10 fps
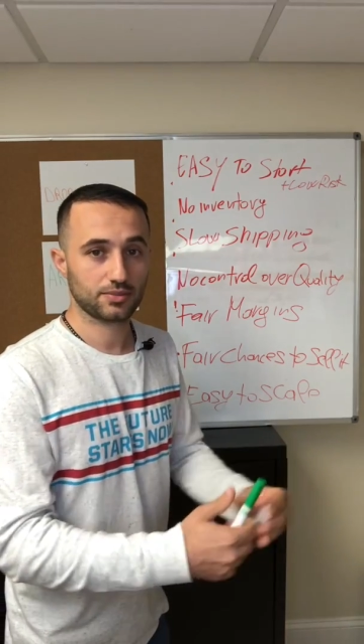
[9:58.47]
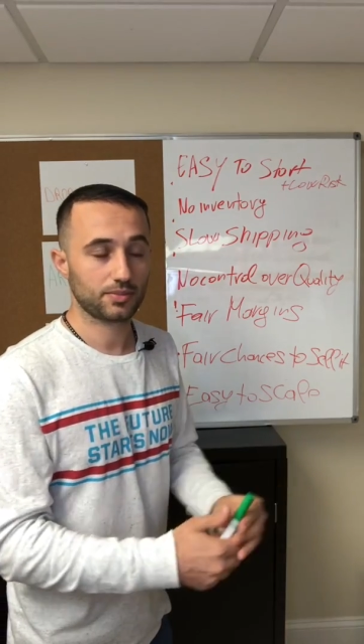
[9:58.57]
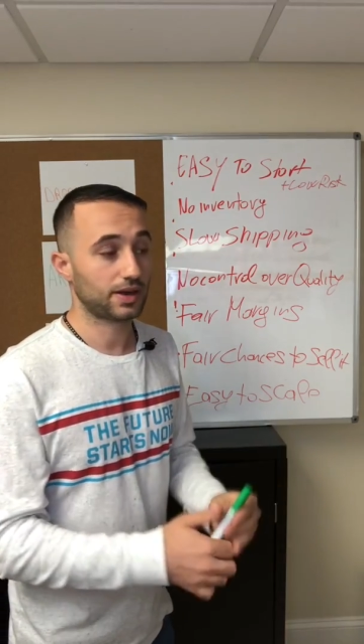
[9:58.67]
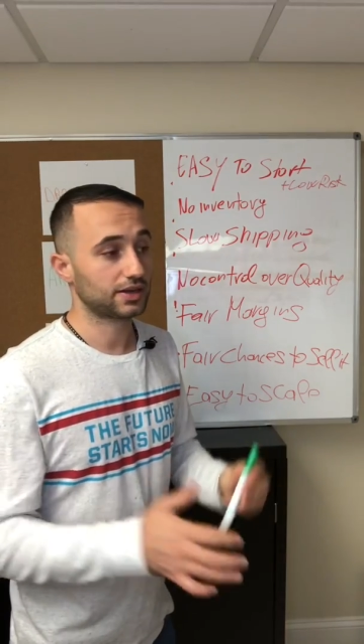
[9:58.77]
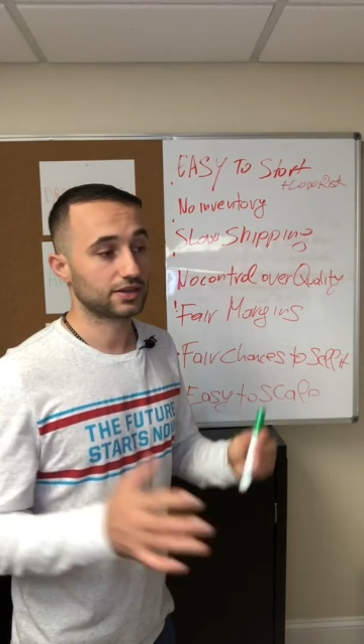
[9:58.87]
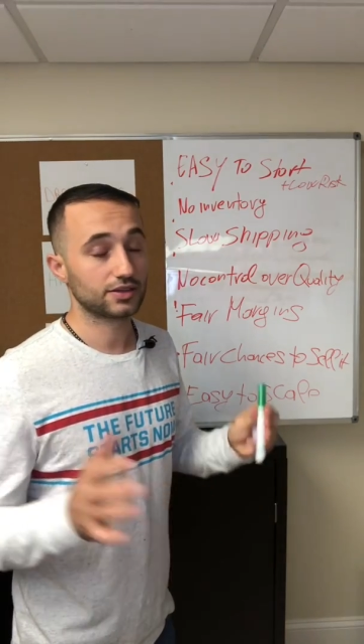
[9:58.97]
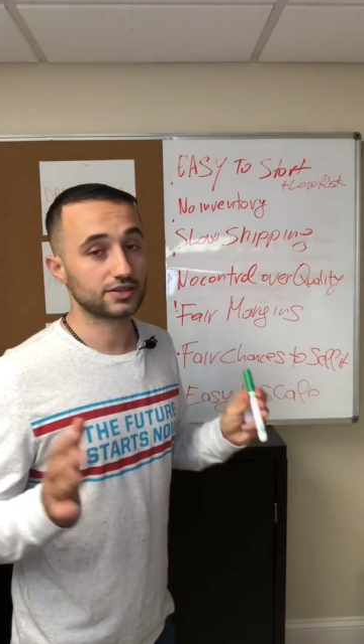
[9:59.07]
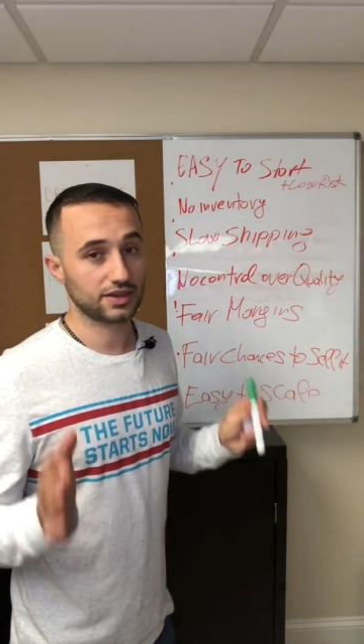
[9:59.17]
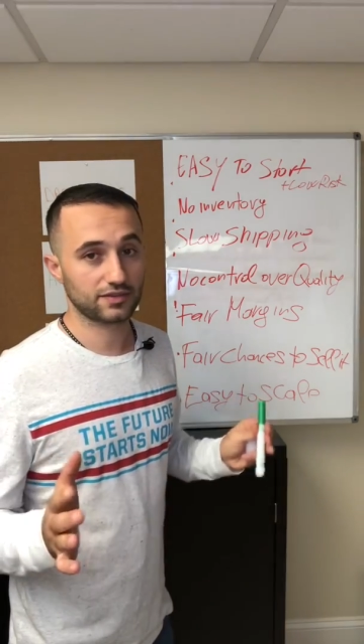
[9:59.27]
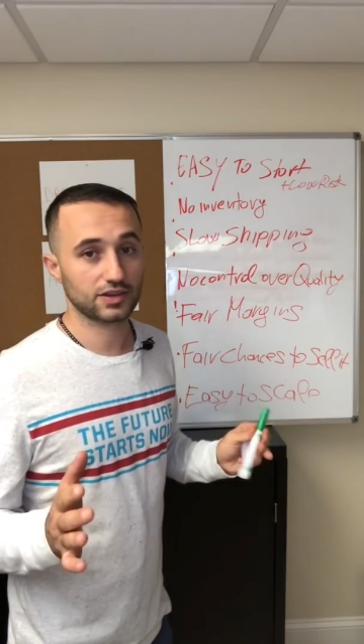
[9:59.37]
but
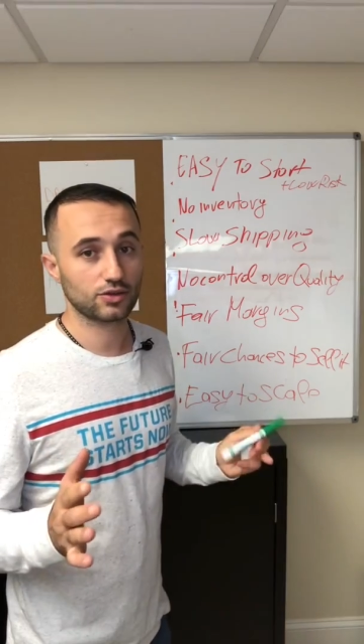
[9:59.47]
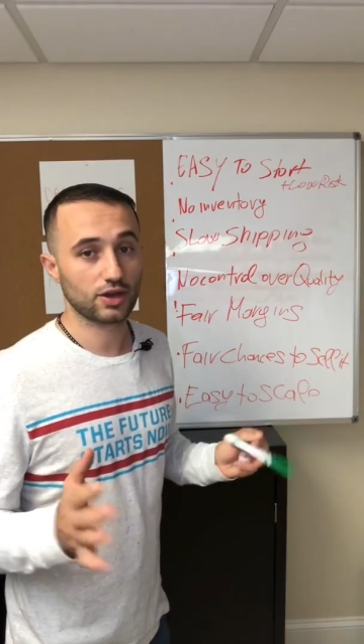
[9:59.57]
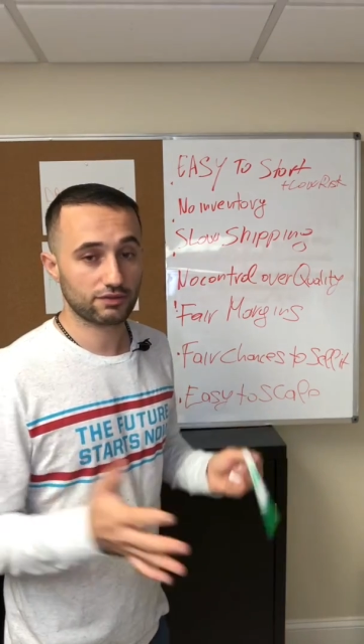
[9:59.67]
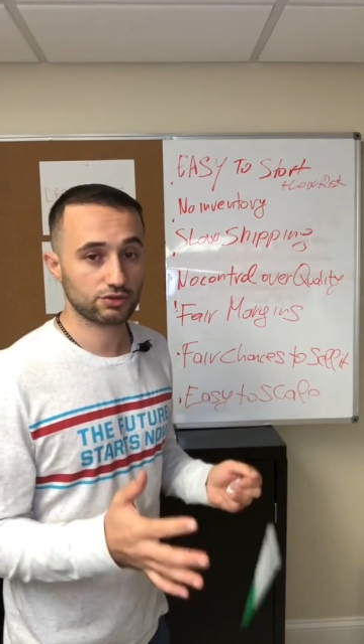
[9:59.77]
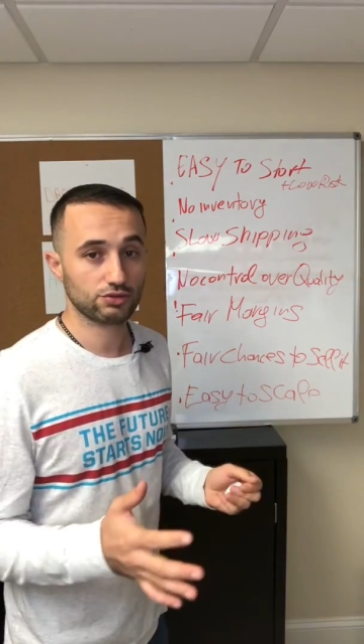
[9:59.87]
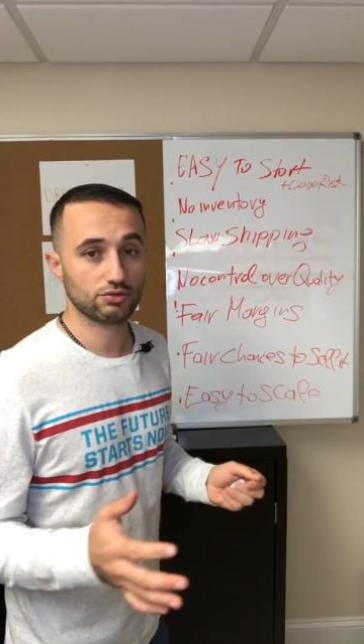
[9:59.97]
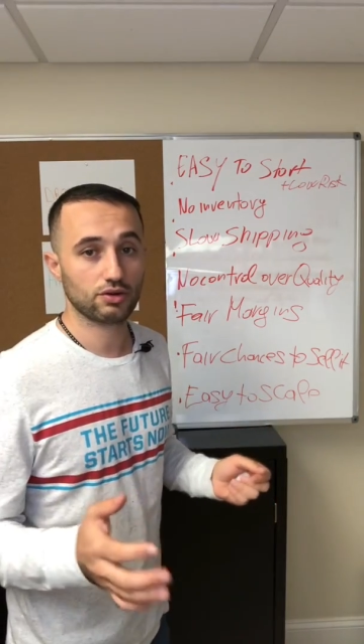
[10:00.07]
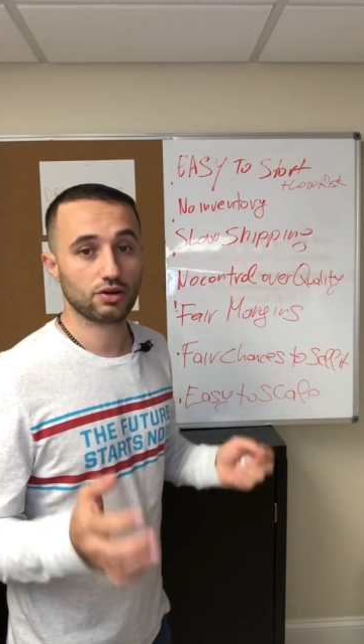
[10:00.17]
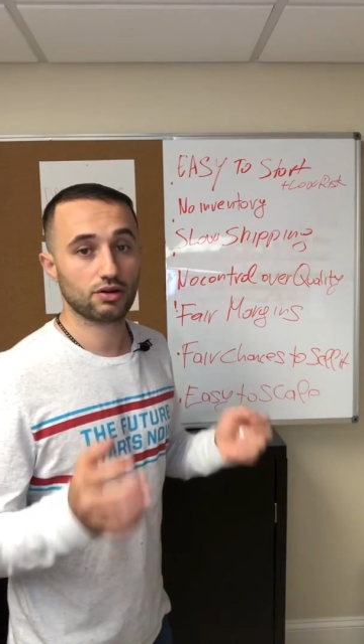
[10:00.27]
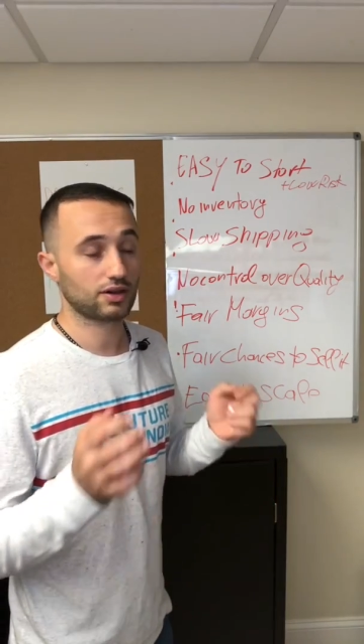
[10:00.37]
definitely you have to
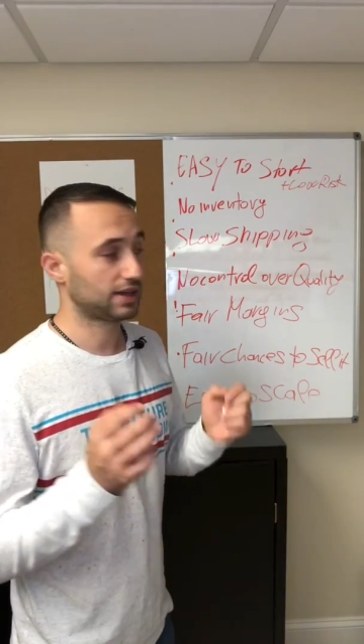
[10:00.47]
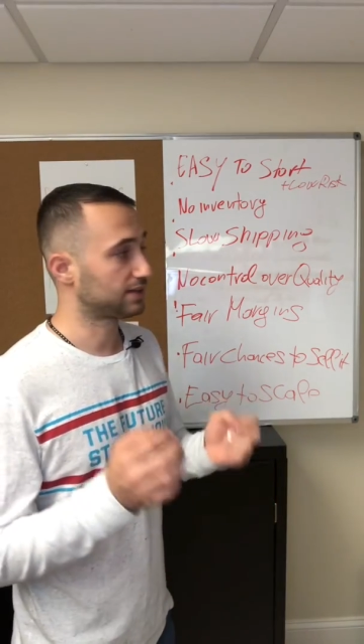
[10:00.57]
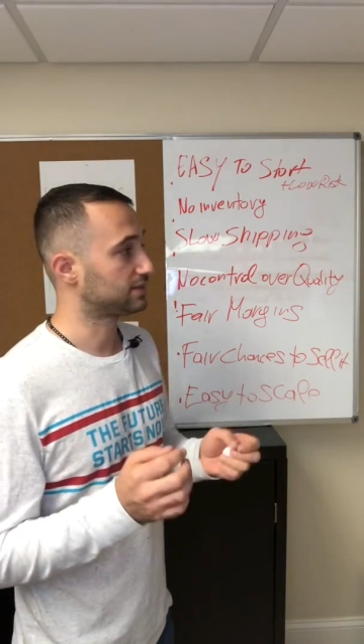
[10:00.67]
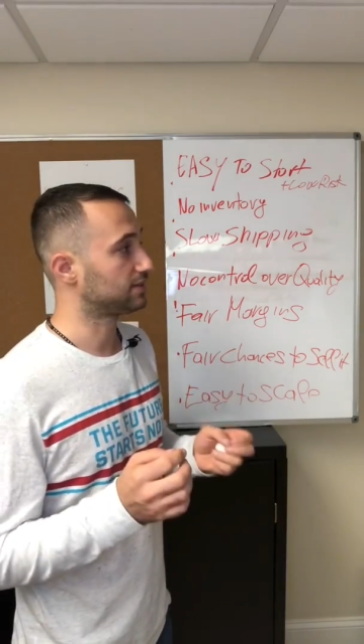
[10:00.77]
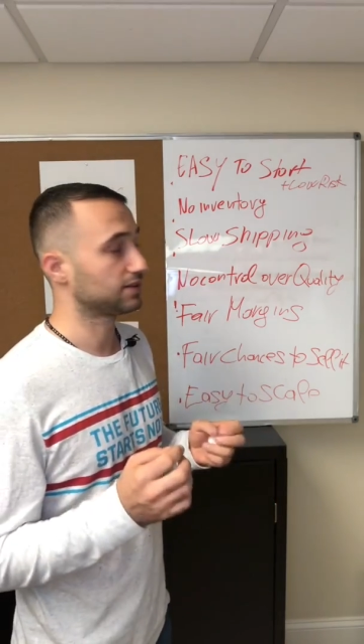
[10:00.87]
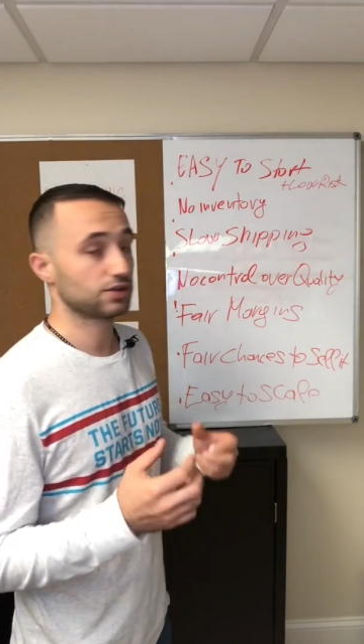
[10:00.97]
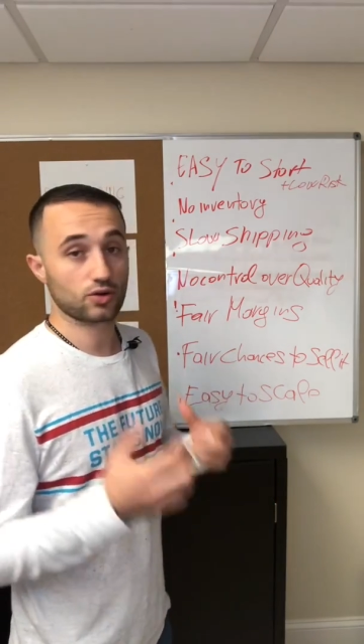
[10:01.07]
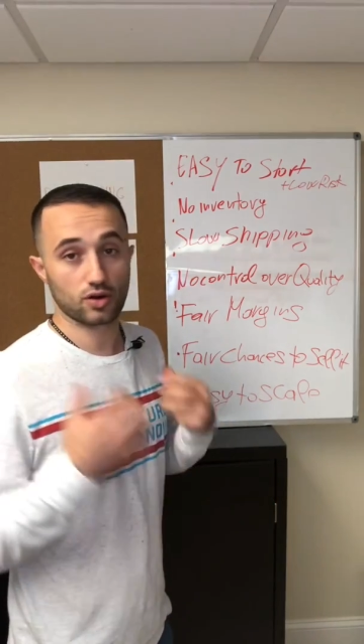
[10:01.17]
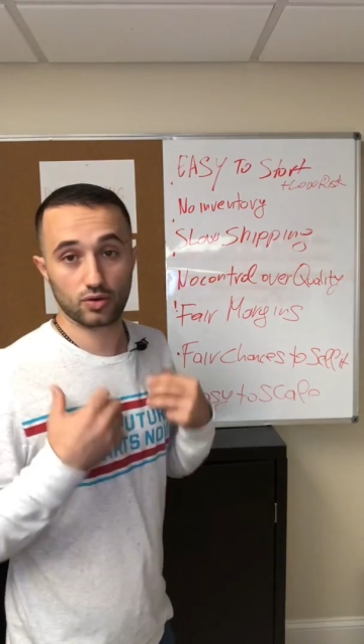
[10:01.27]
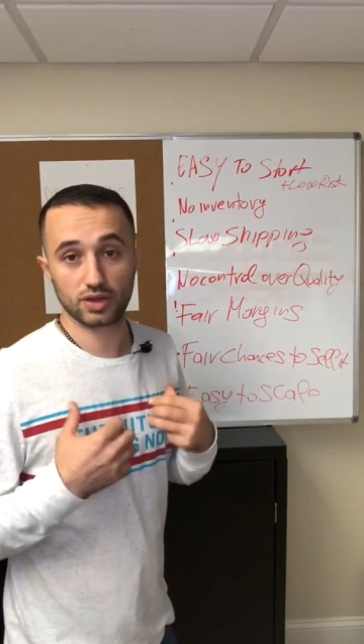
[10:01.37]
get
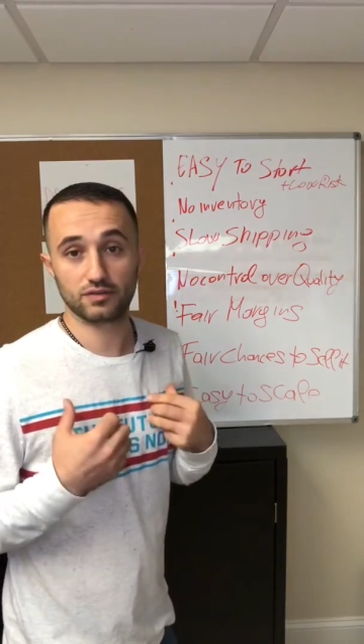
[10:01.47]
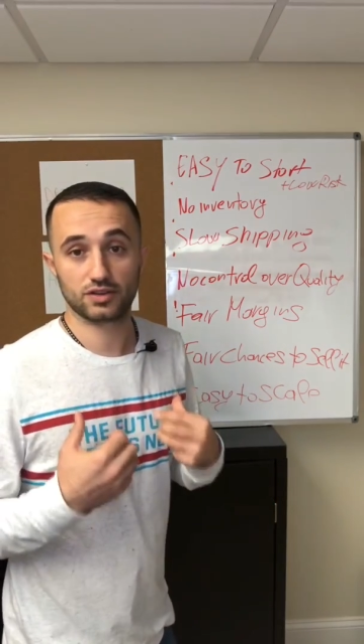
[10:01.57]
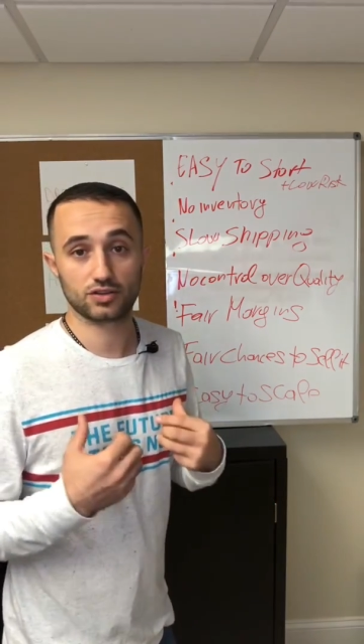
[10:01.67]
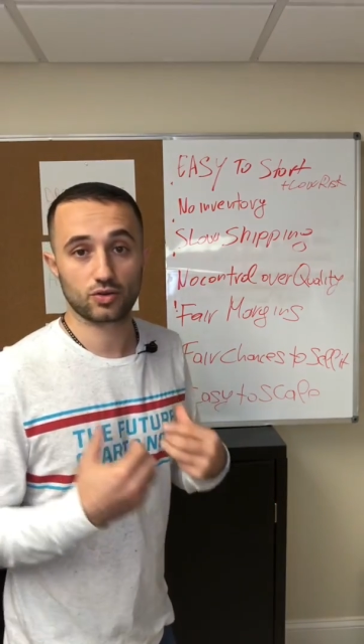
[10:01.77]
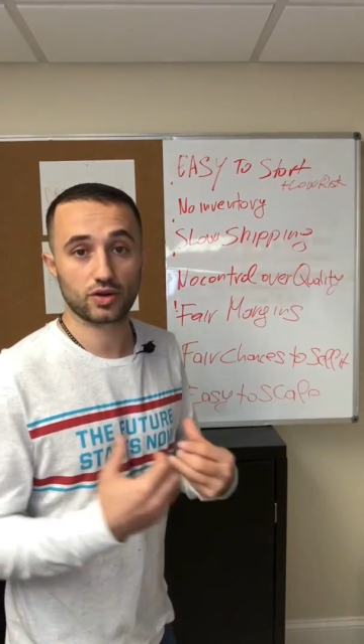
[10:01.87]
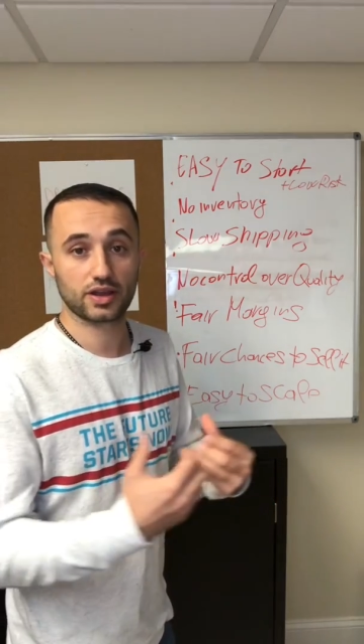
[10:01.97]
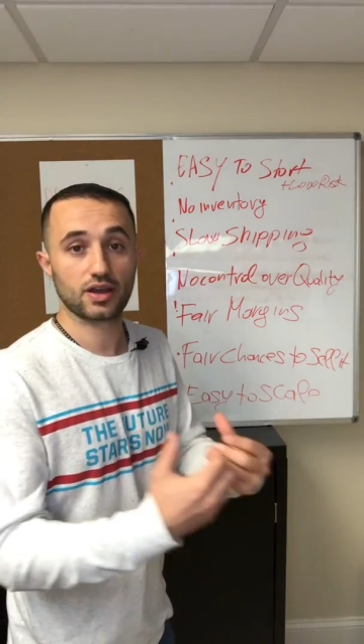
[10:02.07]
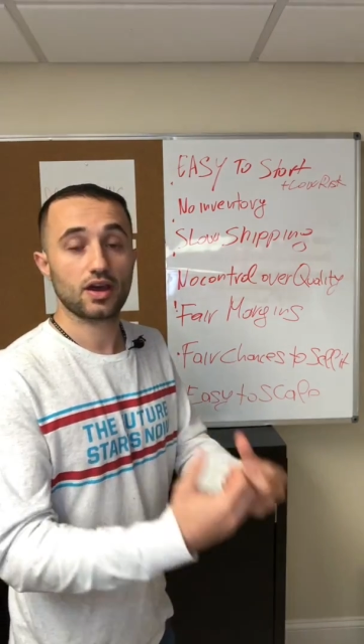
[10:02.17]
your own inventory,